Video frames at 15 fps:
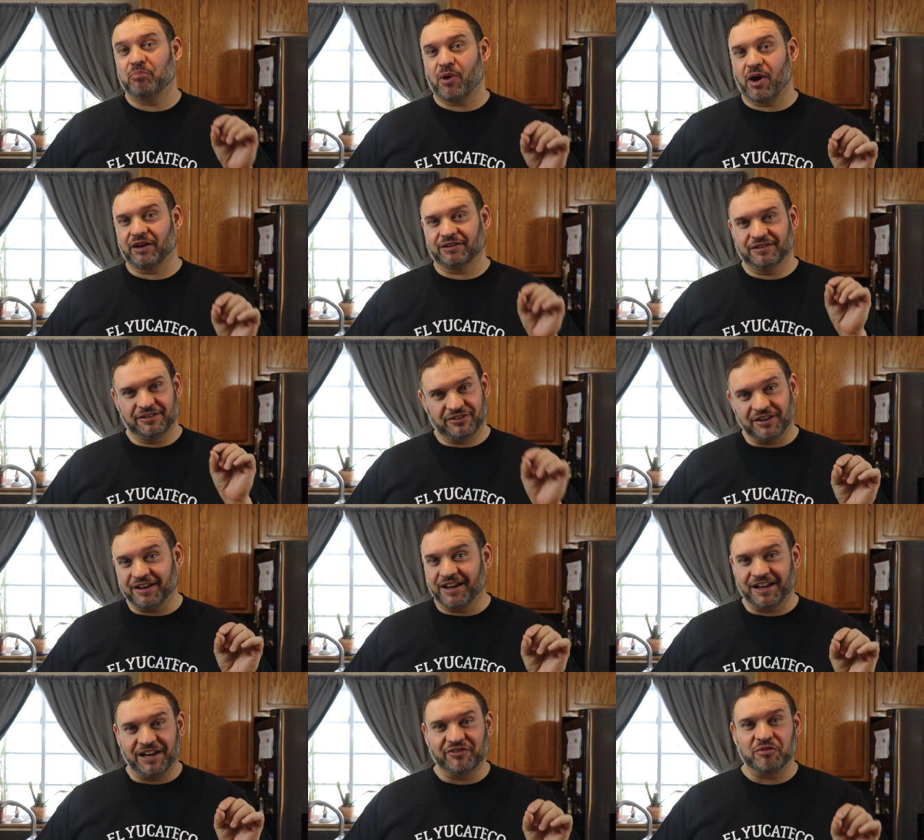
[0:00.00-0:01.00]
but it's gonna
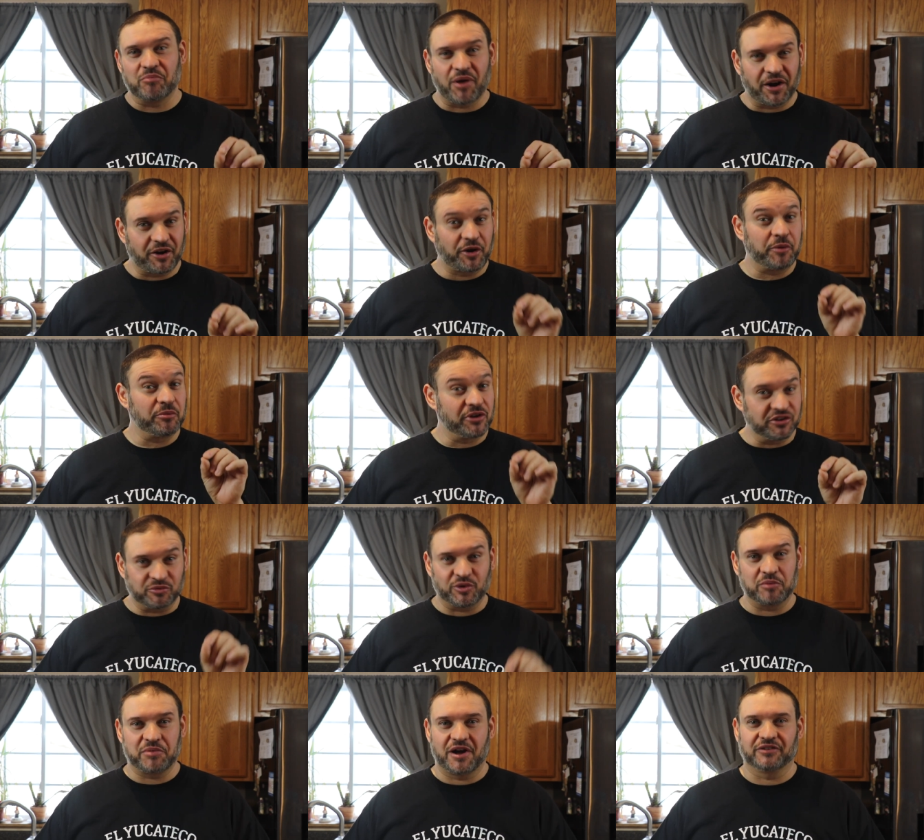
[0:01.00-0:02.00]
get even better because
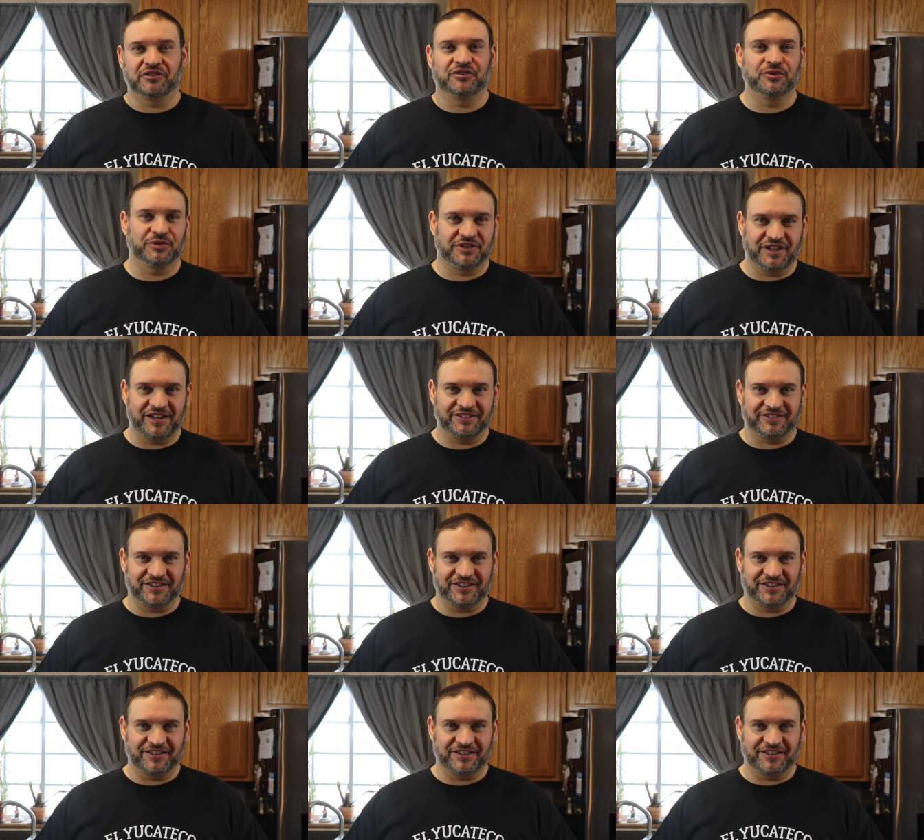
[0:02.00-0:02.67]
we're about to do a taste